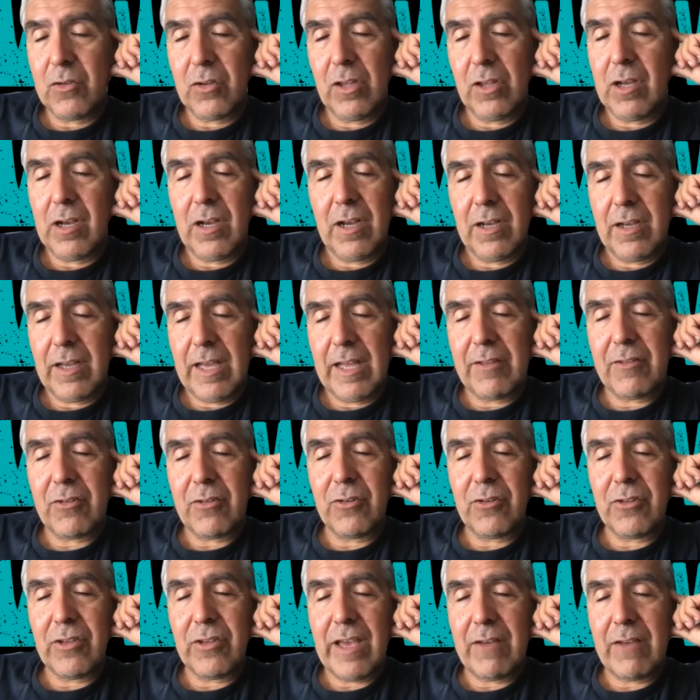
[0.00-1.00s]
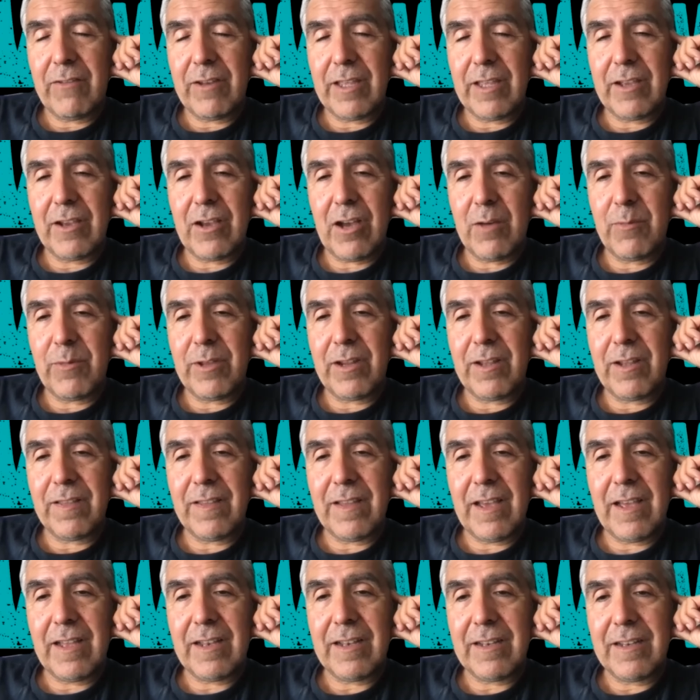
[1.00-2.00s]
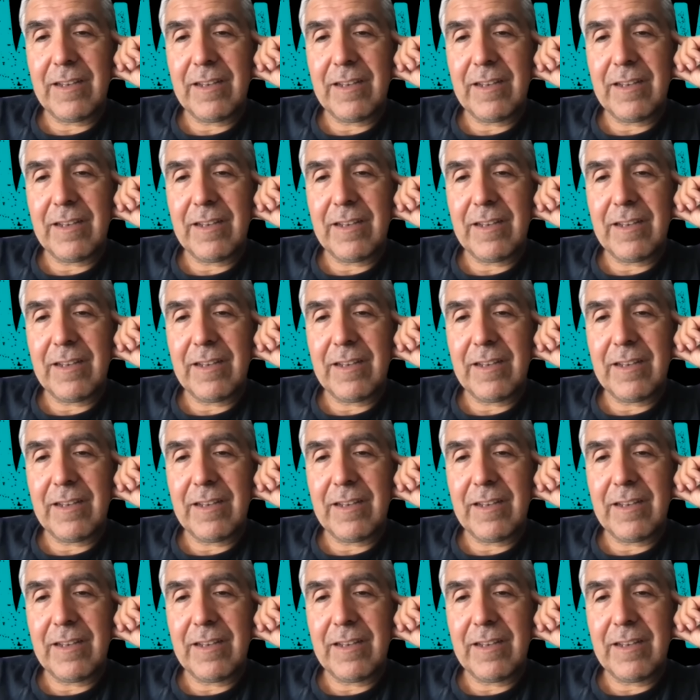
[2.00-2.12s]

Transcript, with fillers: Uh, Antonio, do you have any comment on that?